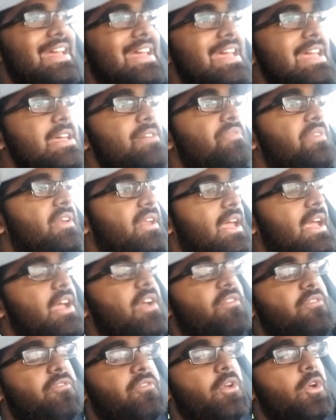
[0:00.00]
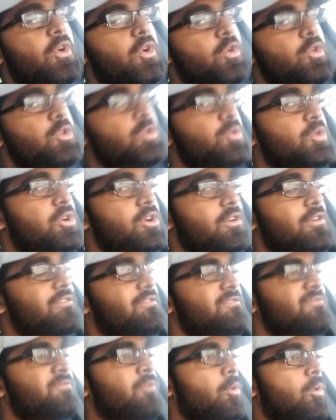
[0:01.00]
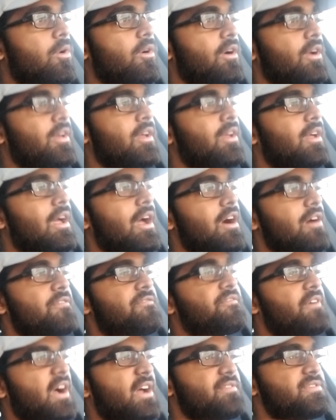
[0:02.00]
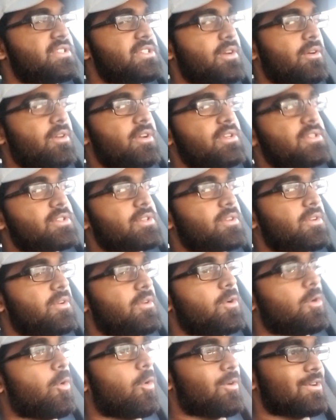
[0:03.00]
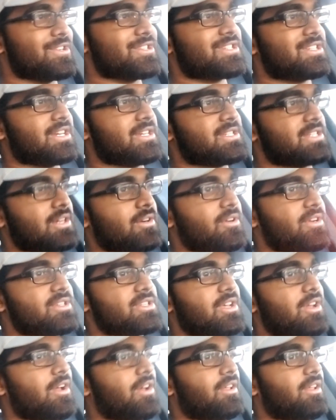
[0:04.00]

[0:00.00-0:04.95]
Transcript: even if you could afford a 5 Series or a 6 Series.